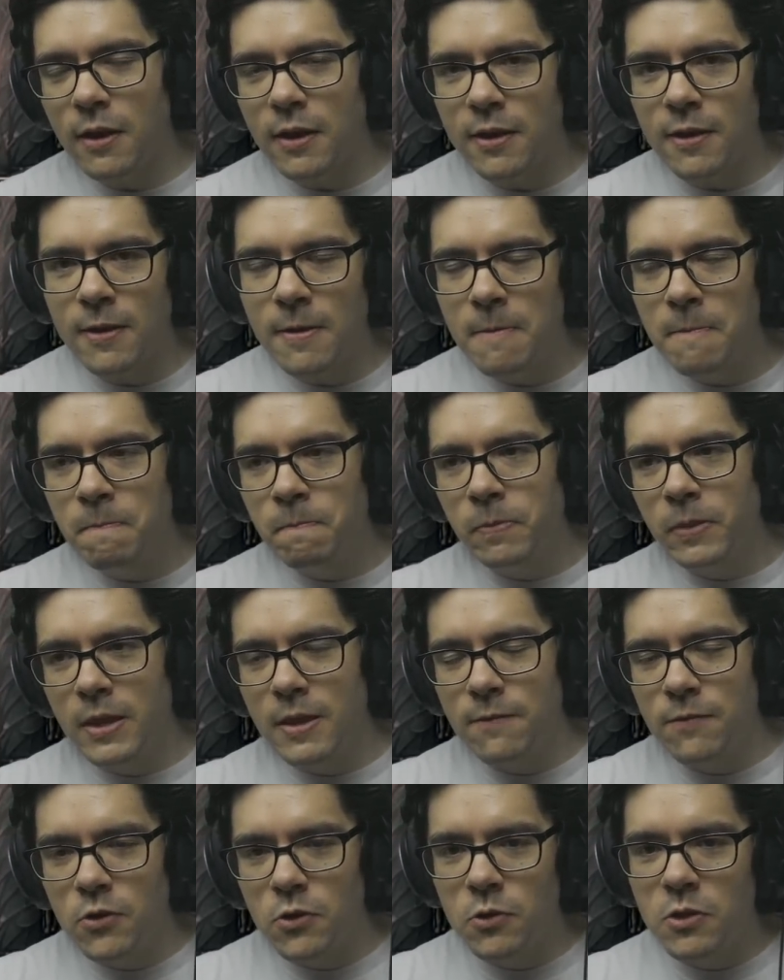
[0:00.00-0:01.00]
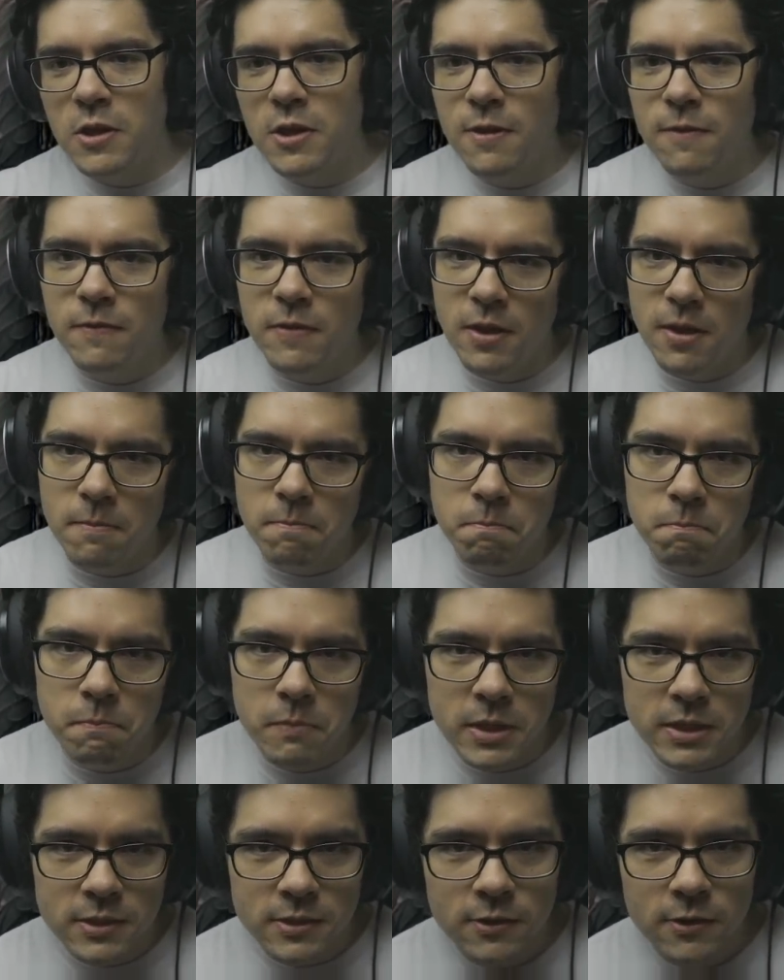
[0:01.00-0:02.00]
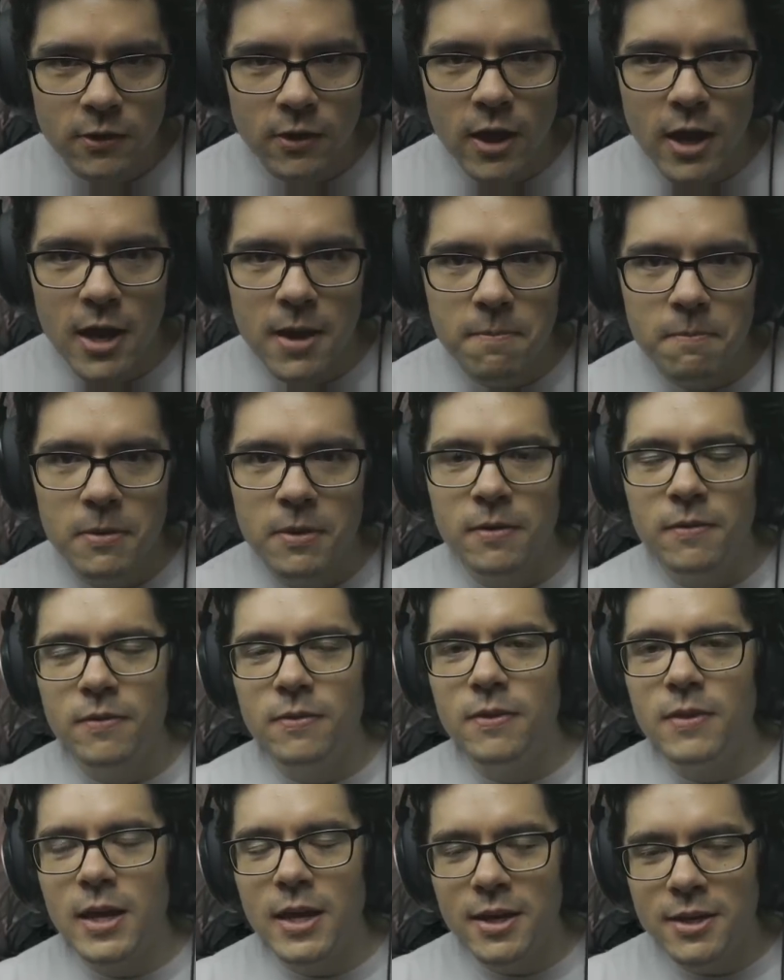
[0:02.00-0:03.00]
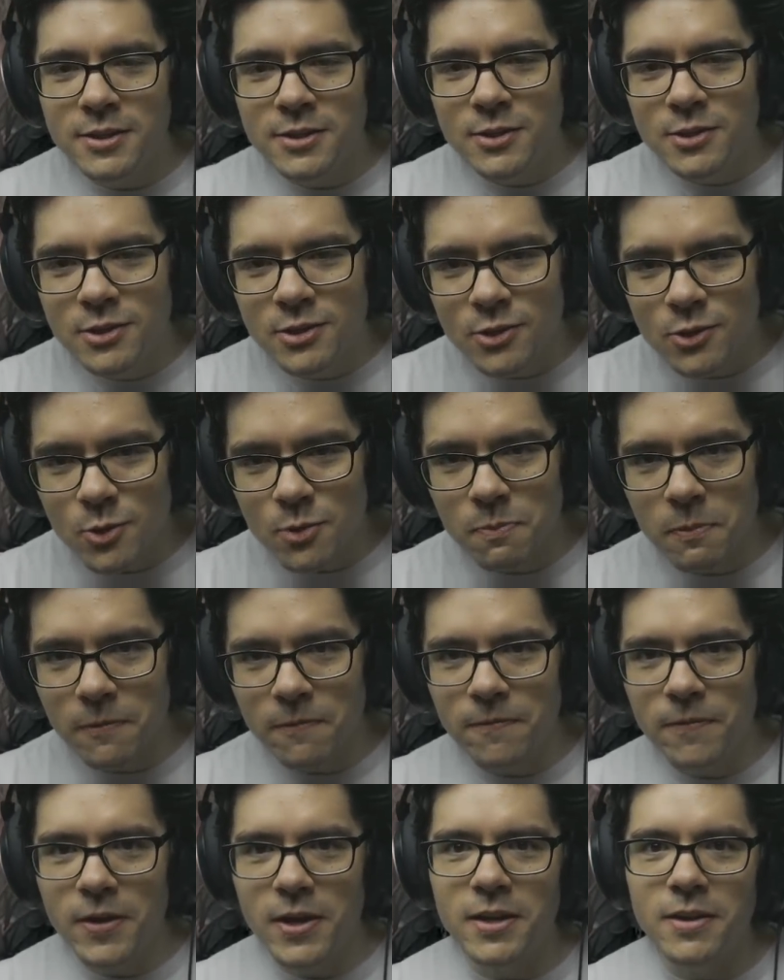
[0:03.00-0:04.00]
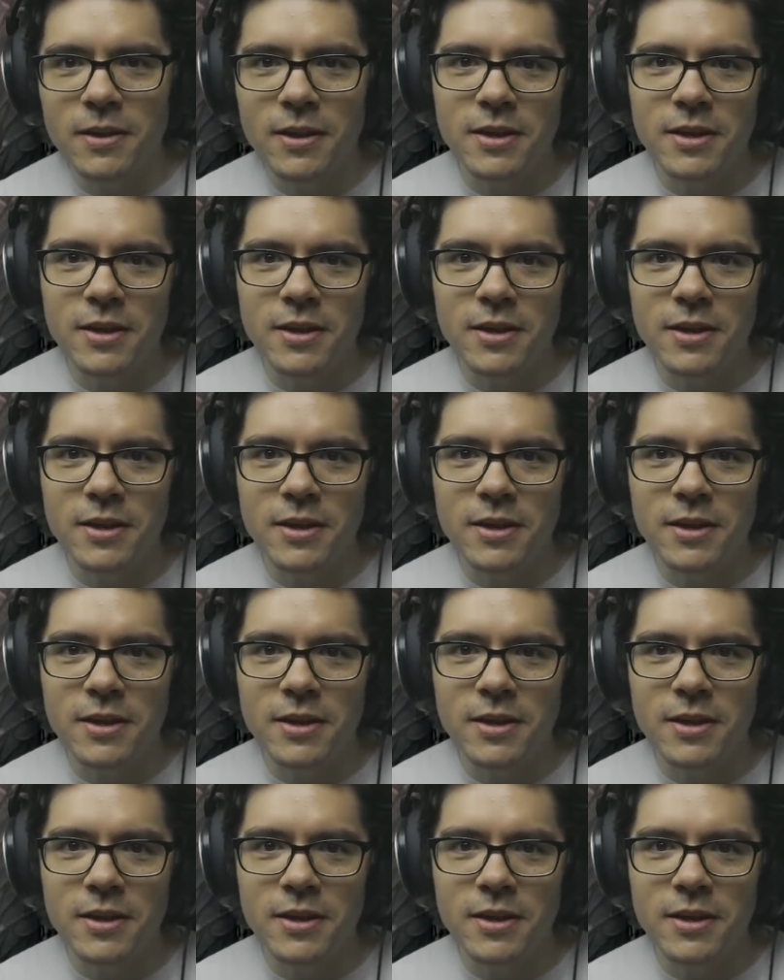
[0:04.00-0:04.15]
Like, if you think of the Abyss climb, that is super fun.